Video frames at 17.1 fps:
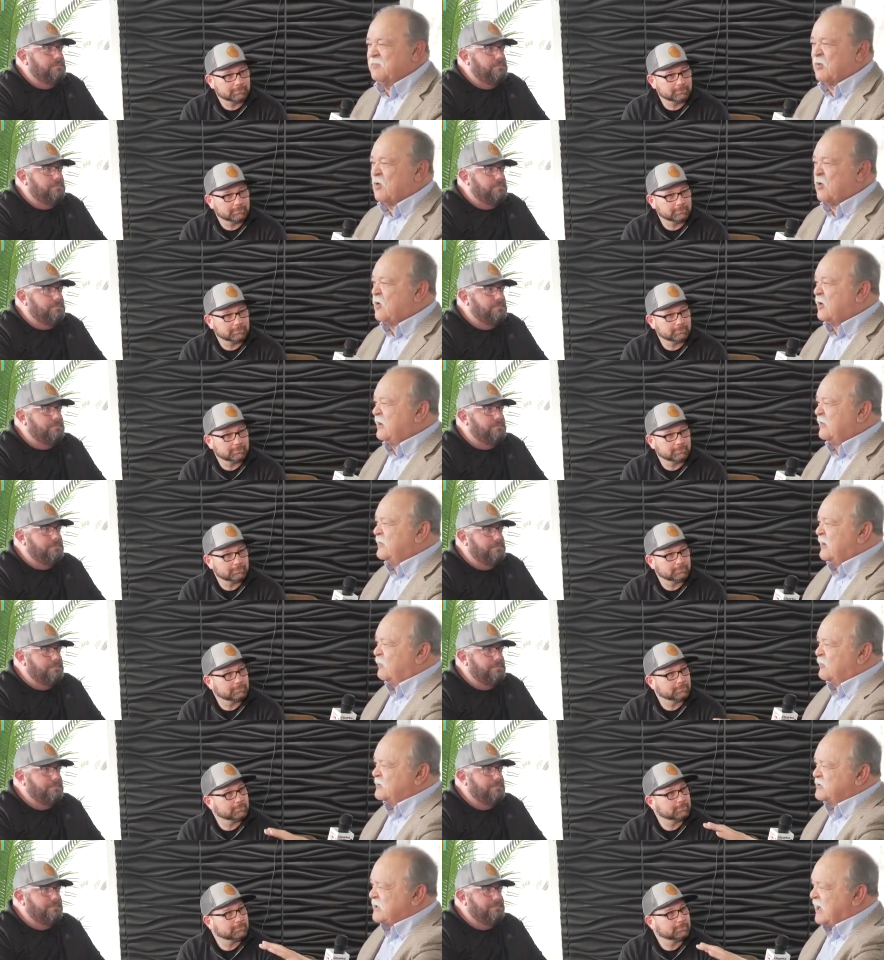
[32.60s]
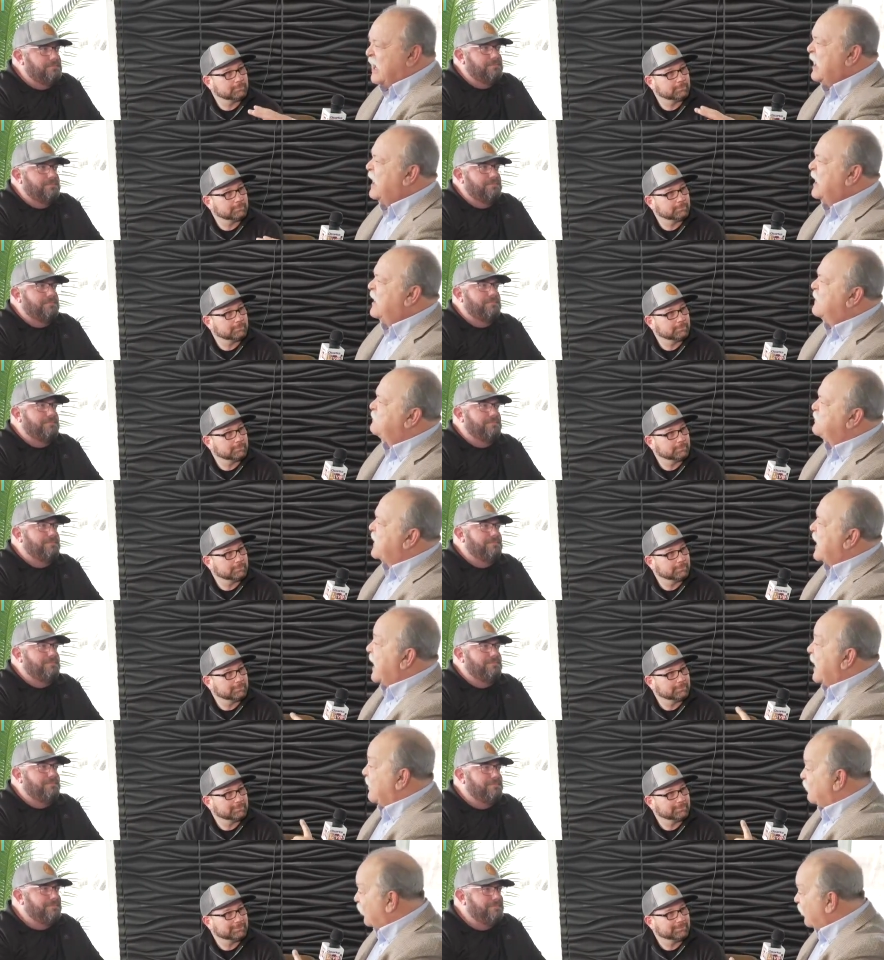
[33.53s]
Speaker 1: board and there was,
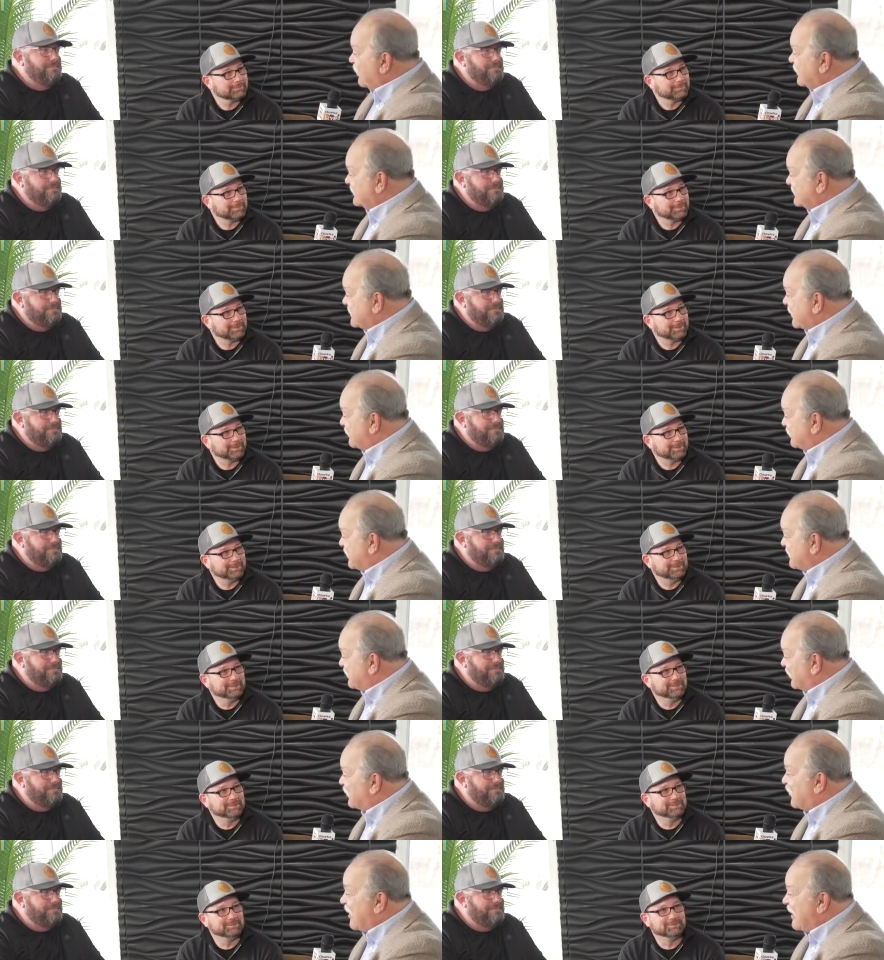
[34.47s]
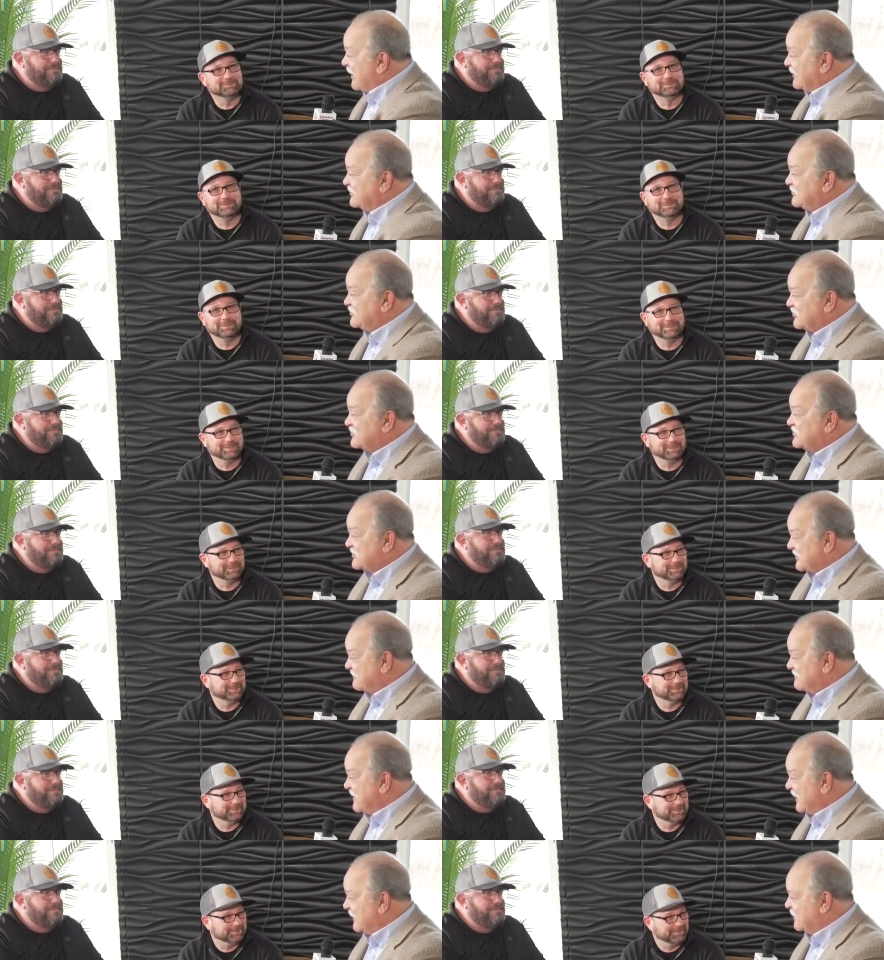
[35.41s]
and we're going to tell people why in just a
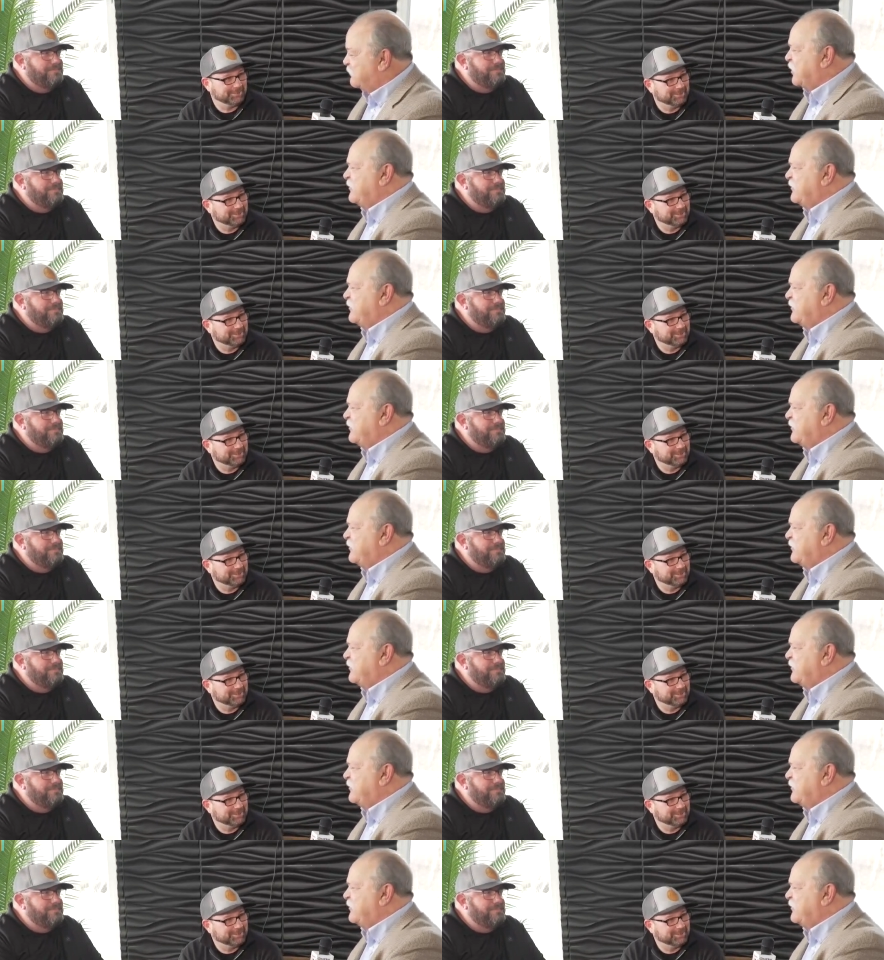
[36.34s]
minute.